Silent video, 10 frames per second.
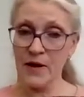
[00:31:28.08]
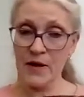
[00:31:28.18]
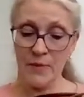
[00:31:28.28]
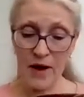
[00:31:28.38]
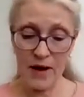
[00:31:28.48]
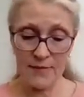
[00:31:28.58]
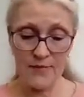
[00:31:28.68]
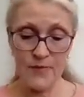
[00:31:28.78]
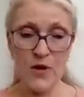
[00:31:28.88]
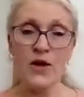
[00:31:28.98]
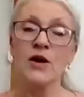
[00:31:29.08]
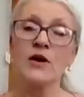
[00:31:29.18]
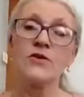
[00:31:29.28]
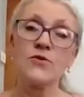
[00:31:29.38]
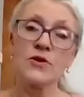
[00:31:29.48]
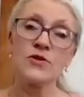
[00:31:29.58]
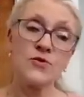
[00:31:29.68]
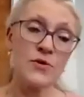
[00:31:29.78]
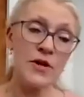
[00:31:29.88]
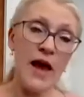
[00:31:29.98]
in a pot. You can
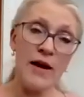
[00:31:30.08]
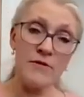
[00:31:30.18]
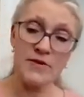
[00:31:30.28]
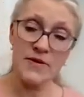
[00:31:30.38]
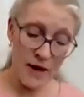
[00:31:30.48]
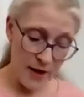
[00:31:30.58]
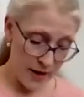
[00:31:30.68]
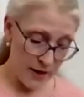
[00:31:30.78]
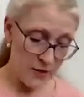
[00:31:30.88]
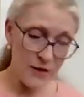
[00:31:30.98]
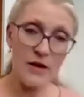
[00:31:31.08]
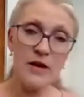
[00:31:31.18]
do it outside.